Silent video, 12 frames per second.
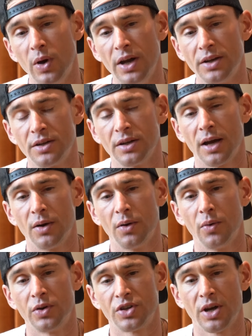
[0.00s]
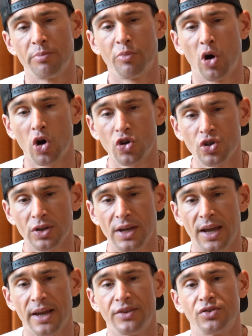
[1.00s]
it, which I partially
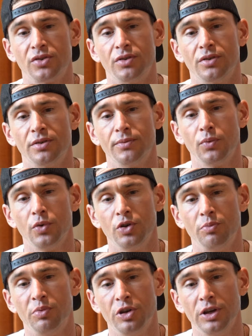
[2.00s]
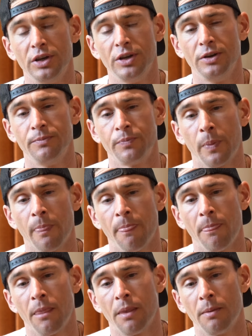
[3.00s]
answered, would be
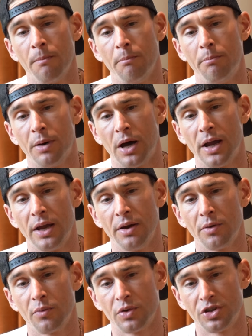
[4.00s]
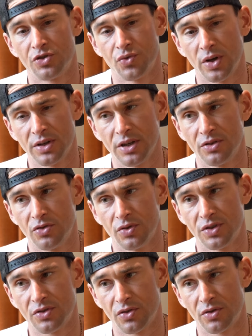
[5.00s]
by restricting to a
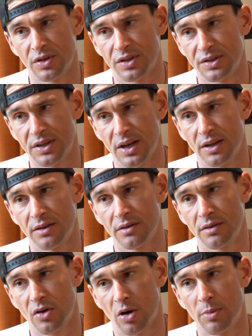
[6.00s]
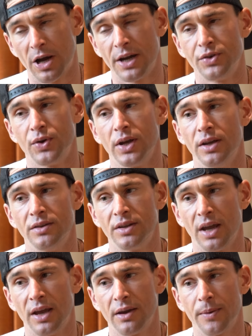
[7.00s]
certain extent carbohydrate
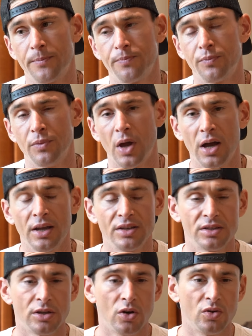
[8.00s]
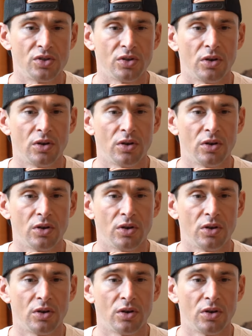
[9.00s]
intake, not as low as you'll